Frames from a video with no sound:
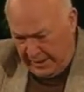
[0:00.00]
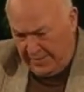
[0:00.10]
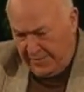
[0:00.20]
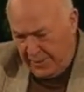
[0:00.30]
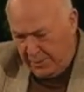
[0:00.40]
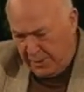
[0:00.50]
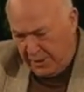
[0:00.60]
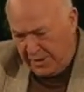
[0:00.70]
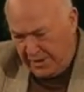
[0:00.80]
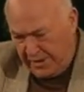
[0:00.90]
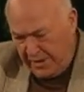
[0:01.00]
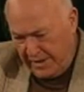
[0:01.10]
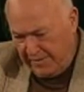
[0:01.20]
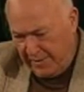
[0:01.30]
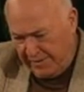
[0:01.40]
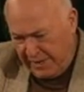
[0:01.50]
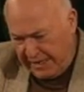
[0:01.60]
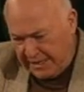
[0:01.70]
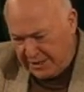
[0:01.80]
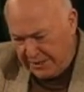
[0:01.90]
of the book of
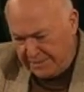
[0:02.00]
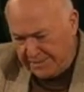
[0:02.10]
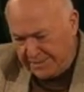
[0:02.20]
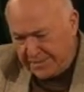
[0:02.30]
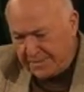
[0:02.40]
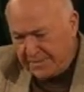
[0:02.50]
Revelation.